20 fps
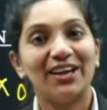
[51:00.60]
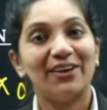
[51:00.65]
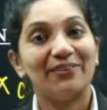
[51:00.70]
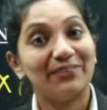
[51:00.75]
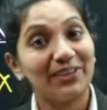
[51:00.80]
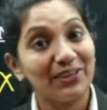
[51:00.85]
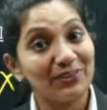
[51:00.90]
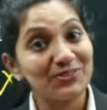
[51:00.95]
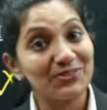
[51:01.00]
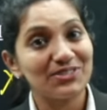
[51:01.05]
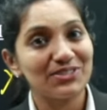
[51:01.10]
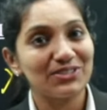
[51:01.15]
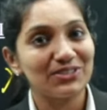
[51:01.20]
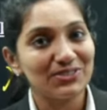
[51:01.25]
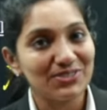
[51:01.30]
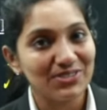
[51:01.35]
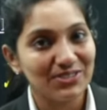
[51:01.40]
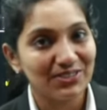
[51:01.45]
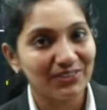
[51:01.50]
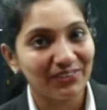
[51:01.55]
we used it to
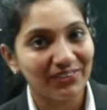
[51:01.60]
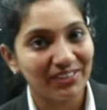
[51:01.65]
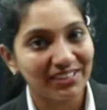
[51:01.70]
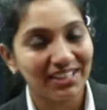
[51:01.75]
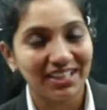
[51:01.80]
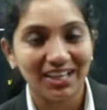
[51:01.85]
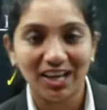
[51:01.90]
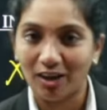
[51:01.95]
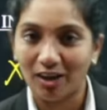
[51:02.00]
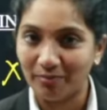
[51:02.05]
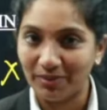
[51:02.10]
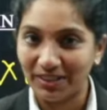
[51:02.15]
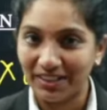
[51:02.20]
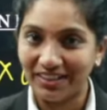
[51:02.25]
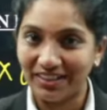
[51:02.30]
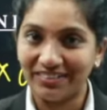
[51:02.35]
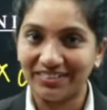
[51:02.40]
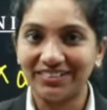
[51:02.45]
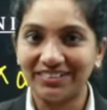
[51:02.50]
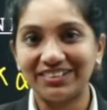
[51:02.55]
store the
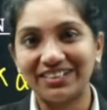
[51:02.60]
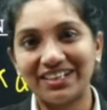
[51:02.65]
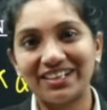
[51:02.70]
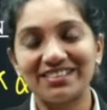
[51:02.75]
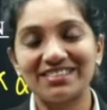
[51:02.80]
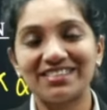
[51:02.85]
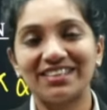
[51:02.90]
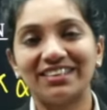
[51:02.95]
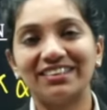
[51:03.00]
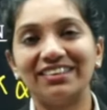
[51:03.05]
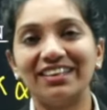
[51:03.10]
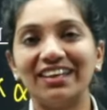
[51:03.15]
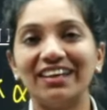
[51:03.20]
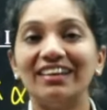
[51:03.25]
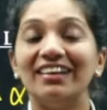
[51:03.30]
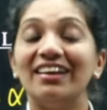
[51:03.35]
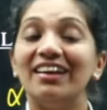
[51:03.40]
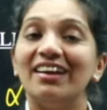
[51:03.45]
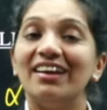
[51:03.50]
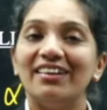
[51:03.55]
carbonated drinks in the
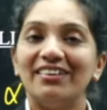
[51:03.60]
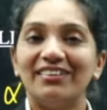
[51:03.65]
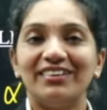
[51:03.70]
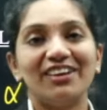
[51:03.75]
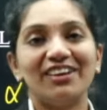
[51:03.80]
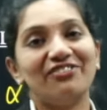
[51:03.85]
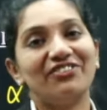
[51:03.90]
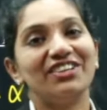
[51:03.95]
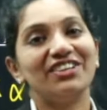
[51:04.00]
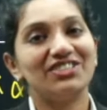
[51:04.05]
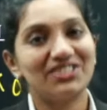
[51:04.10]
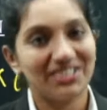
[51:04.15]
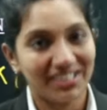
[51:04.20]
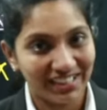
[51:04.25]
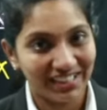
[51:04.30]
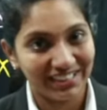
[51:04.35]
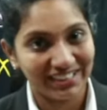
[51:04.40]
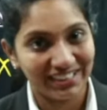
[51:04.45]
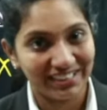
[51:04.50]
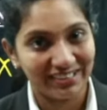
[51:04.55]

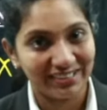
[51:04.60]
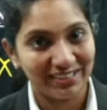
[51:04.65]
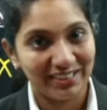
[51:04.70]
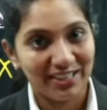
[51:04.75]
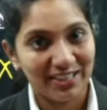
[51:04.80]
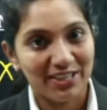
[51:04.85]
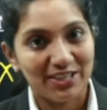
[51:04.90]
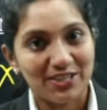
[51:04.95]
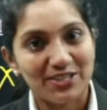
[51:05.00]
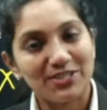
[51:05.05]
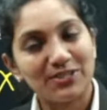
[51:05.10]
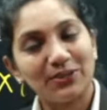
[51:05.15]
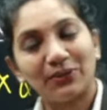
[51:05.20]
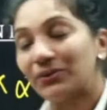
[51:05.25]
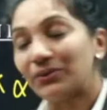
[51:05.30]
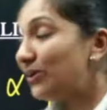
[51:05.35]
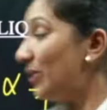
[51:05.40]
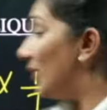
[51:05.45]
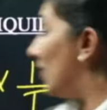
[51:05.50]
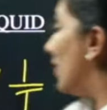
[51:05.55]
refrigerator. So,